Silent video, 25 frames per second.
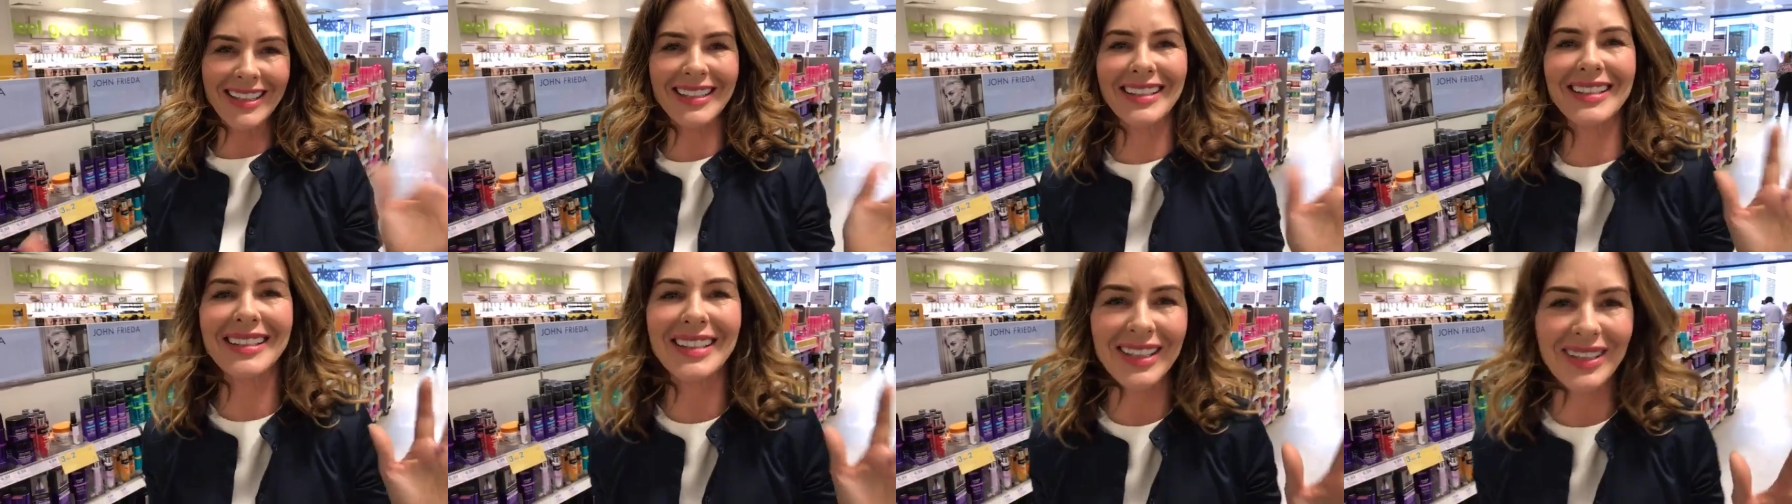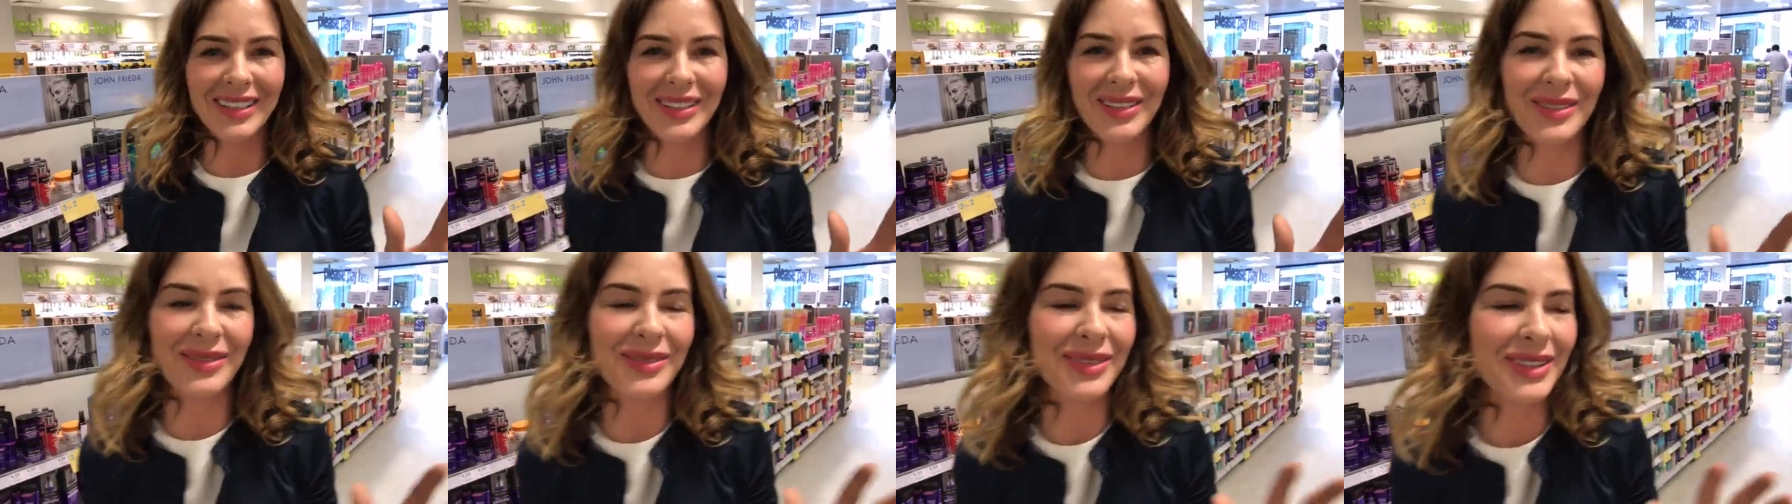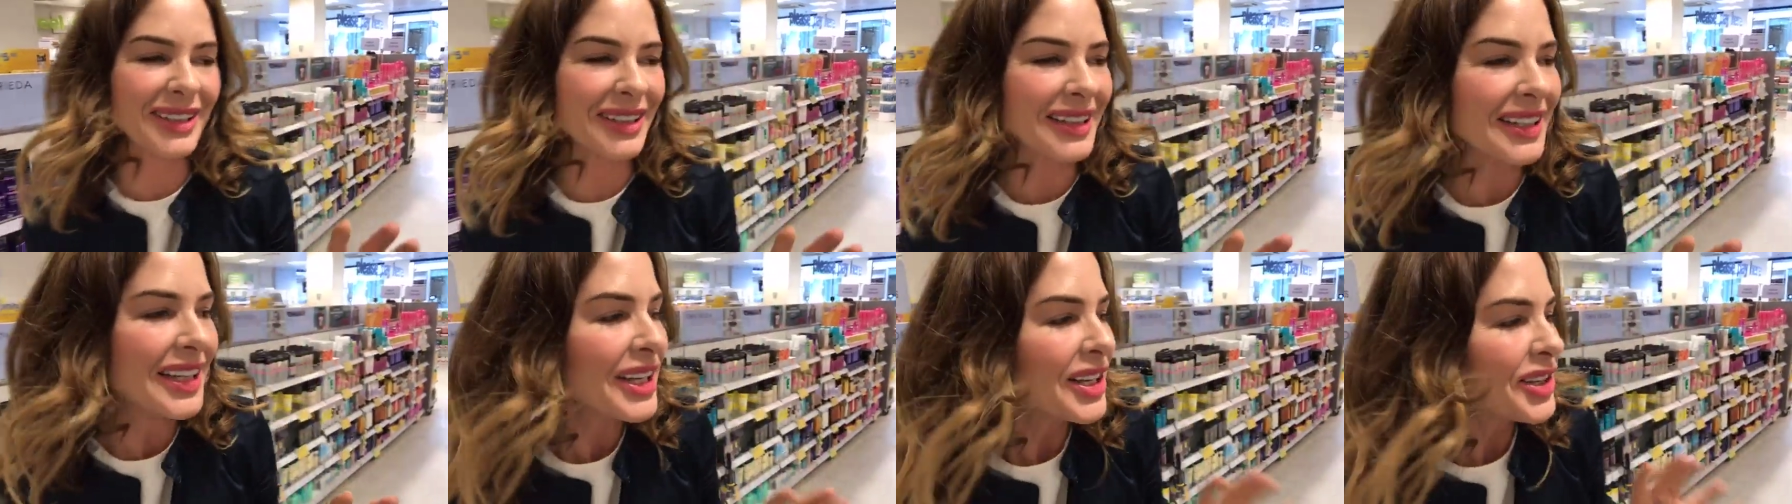discuss
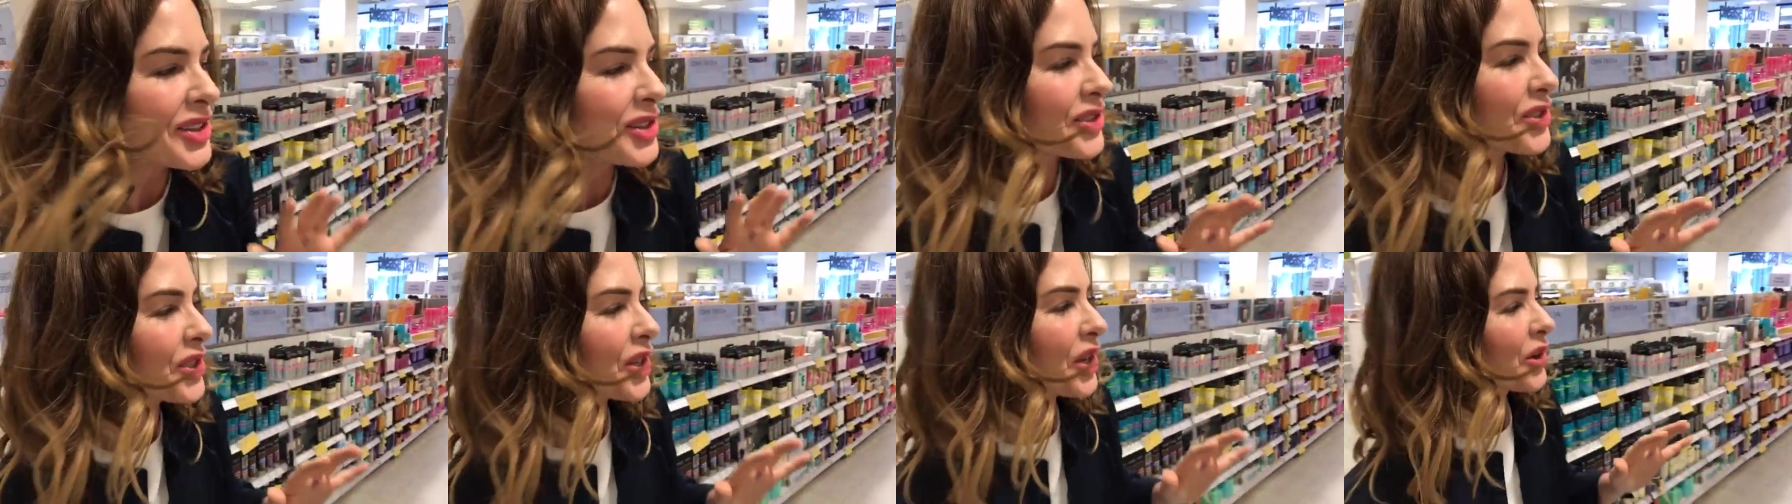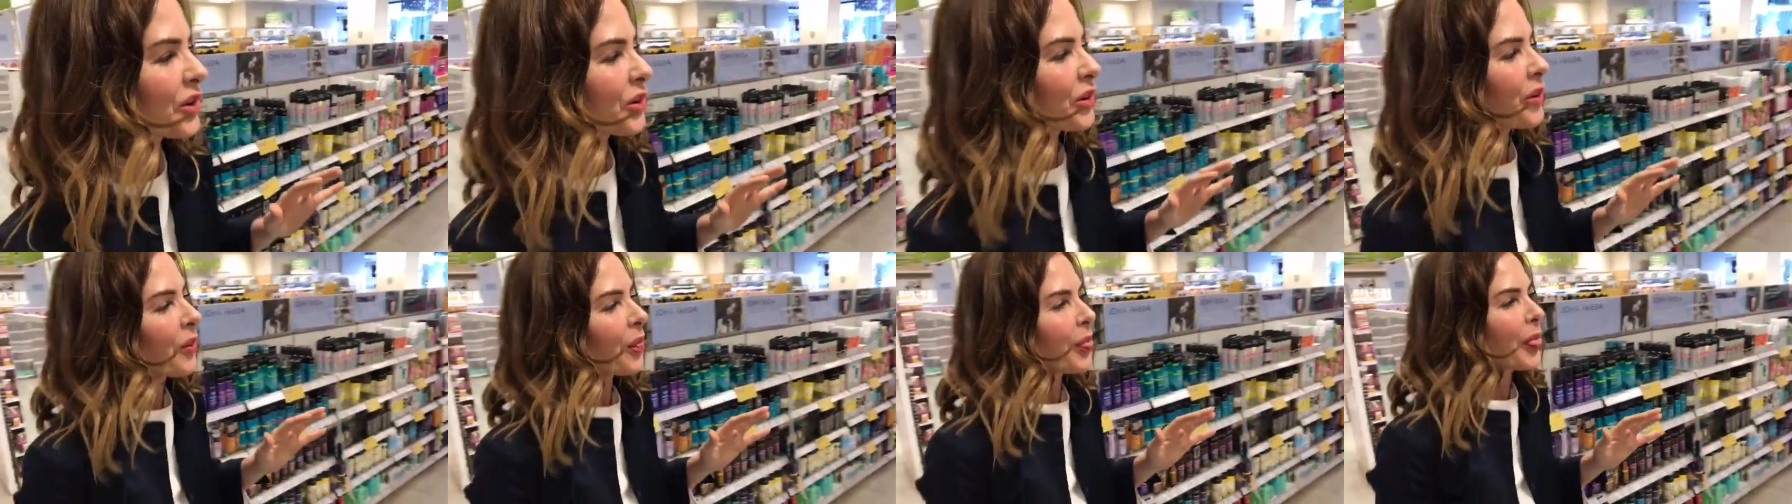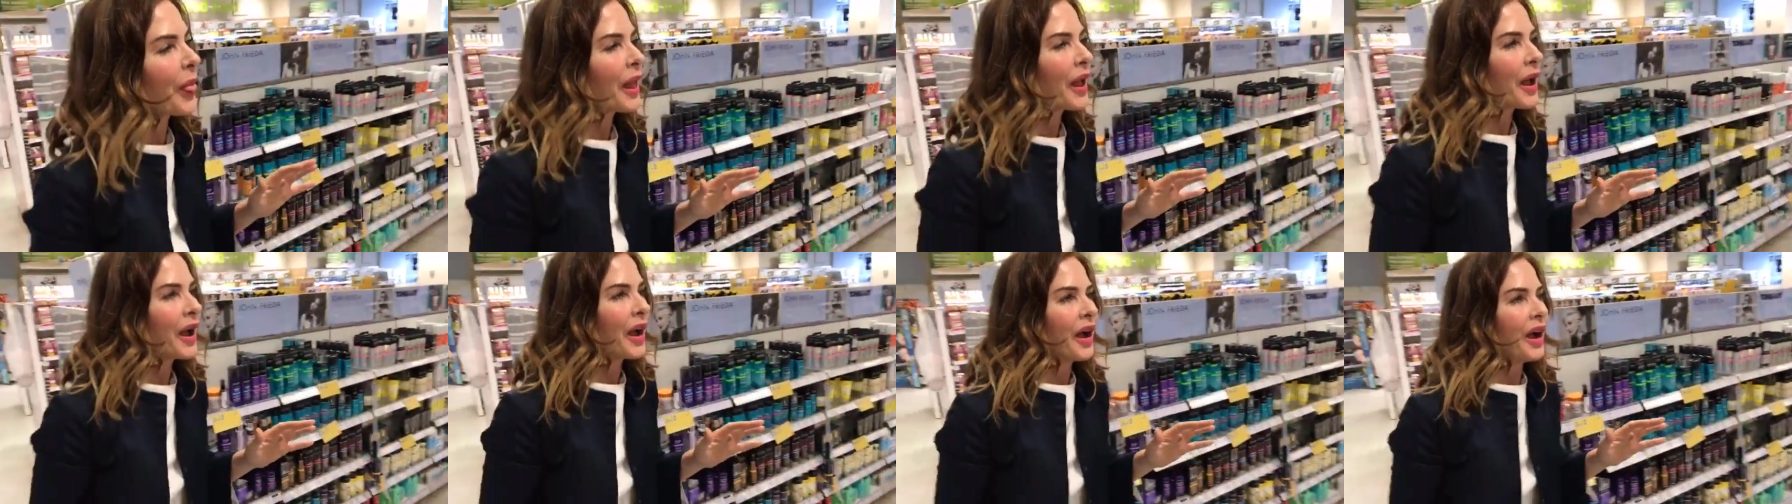often. So
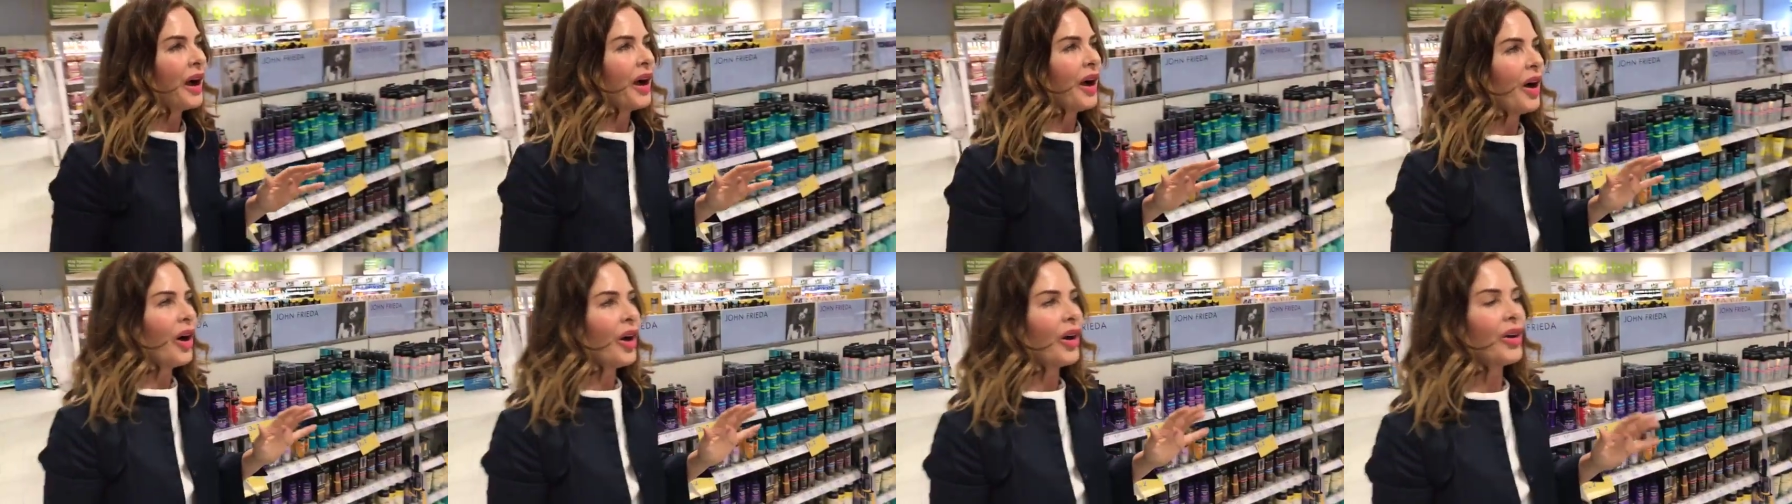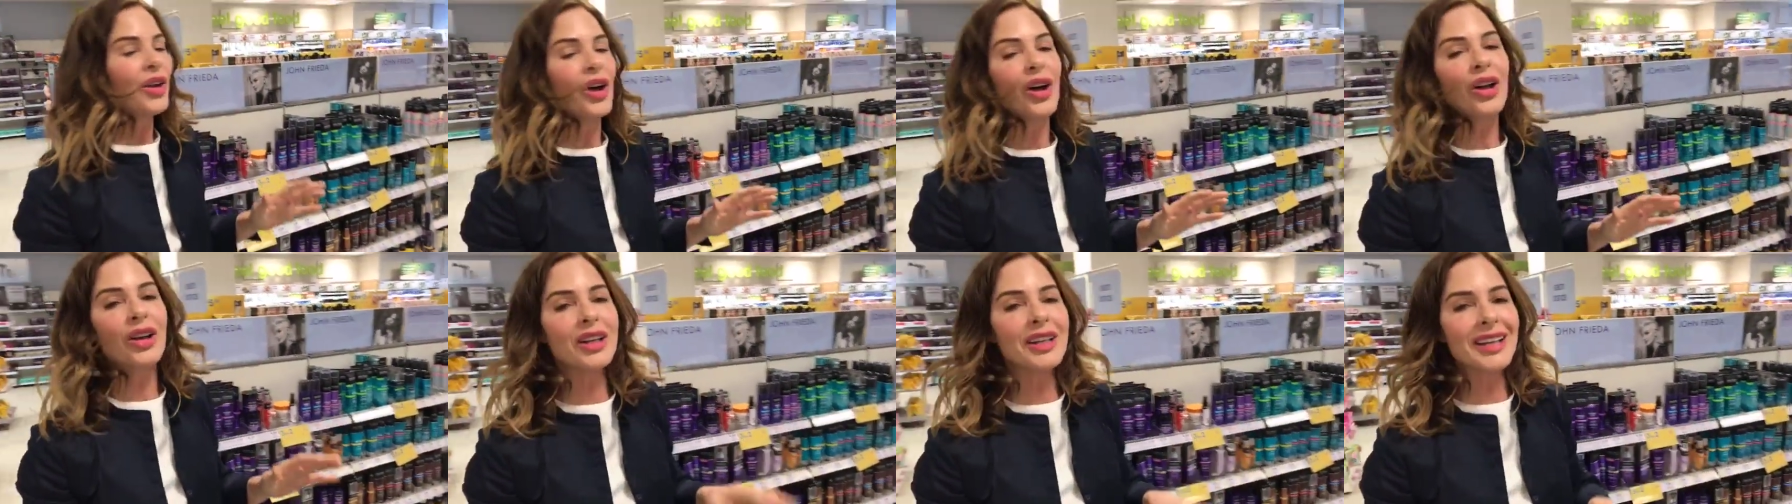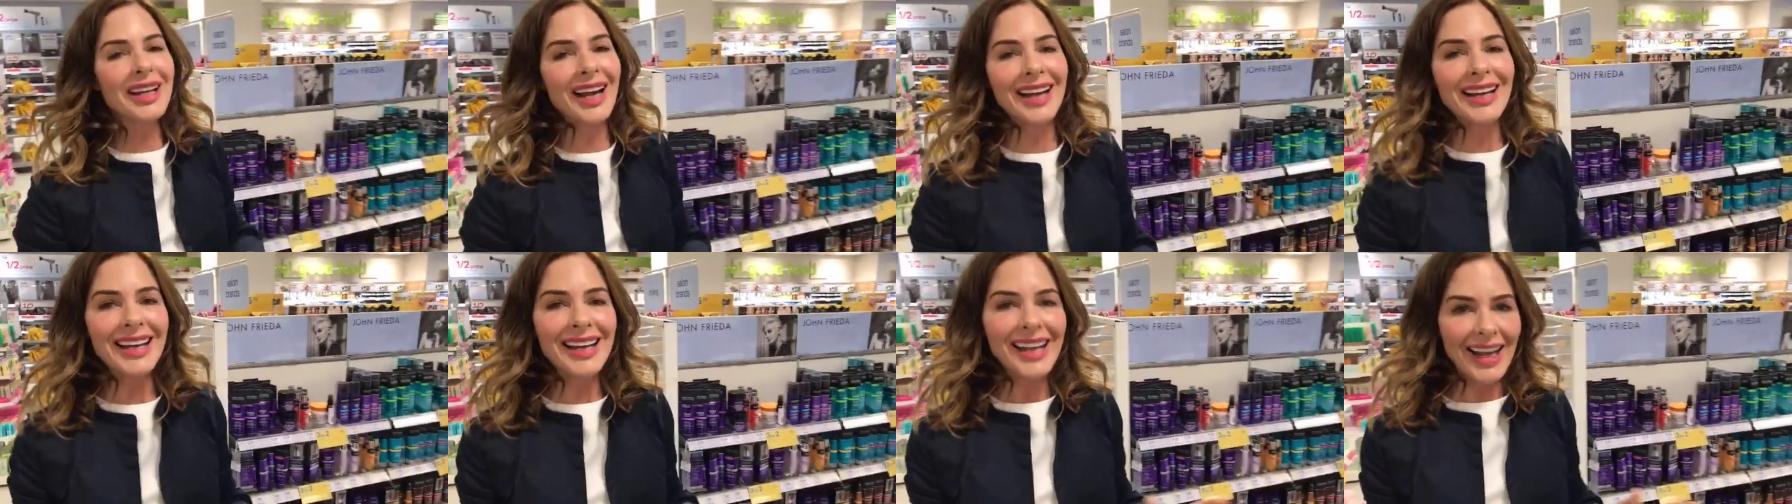on
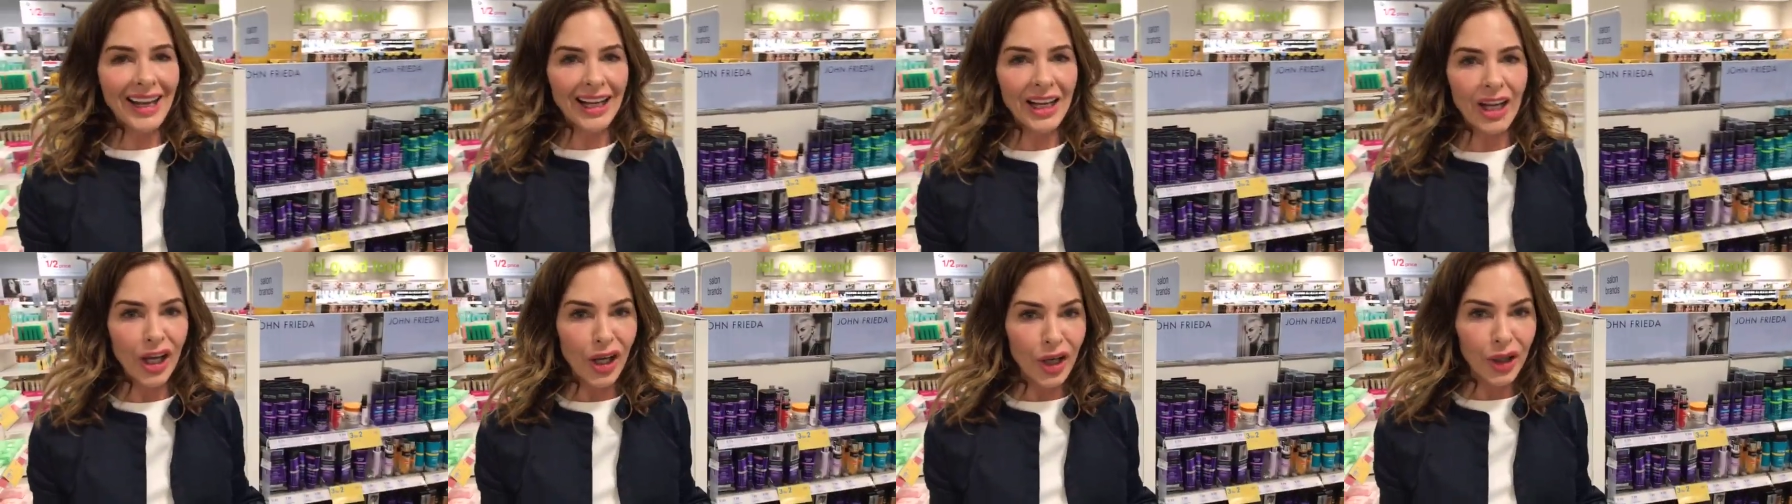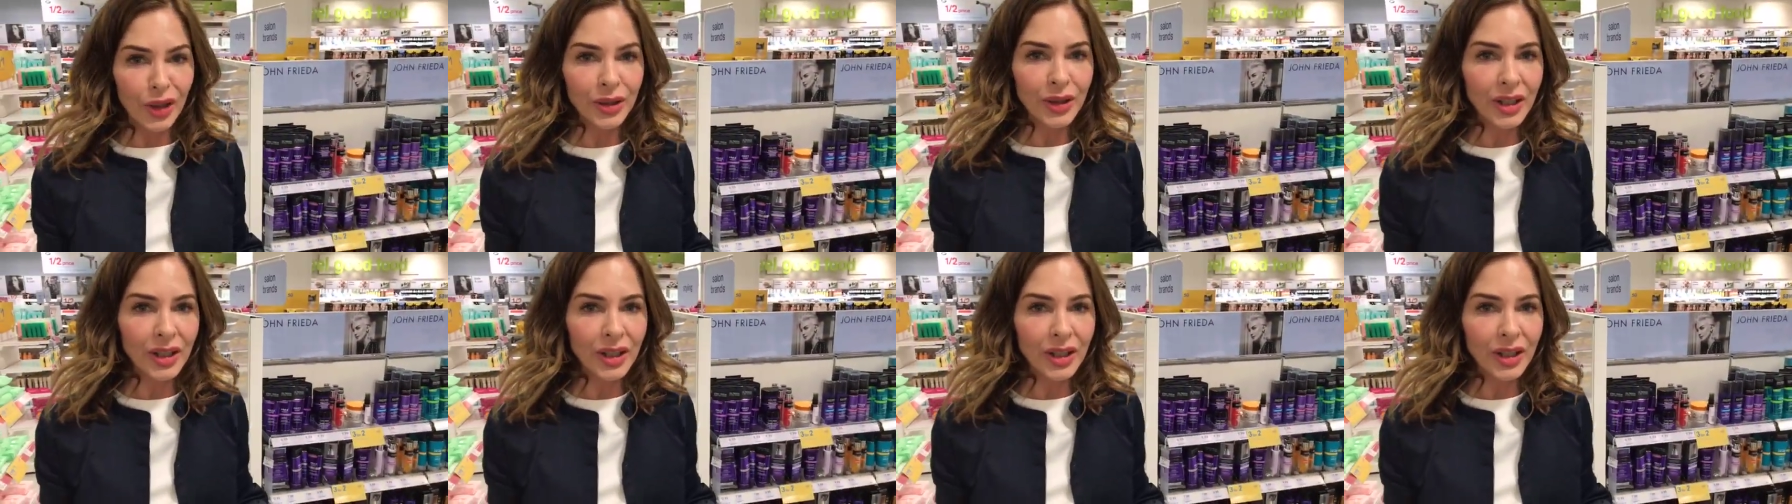holiday, i let go.